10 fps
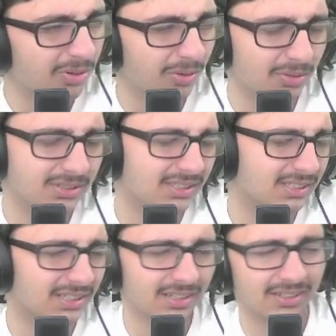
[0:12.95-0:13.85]
Hold
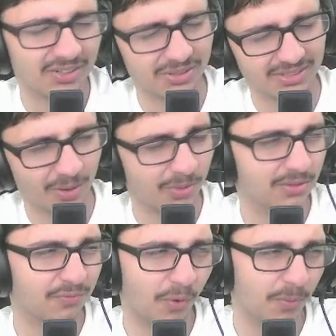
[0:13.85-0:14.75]

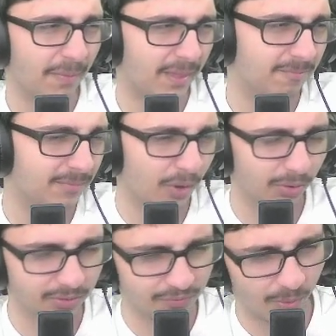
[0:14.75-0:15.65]
the phone, then.
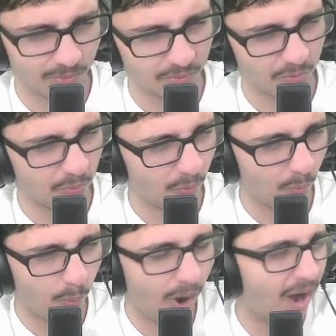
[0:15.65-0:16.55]
Hold the phone.
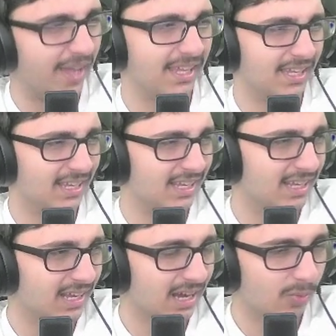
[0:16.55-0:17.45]
Why?
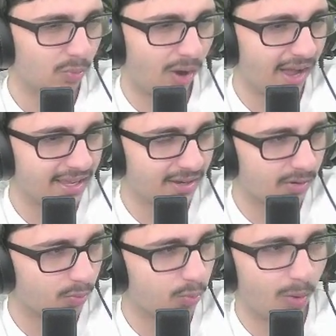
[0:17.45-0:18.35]
Why
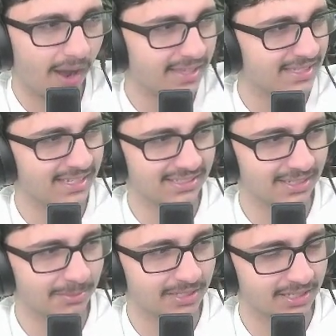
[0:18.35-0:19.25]
is he a
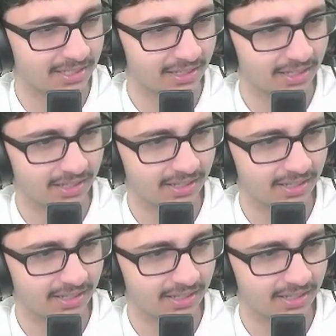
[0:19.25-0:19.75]
team this season?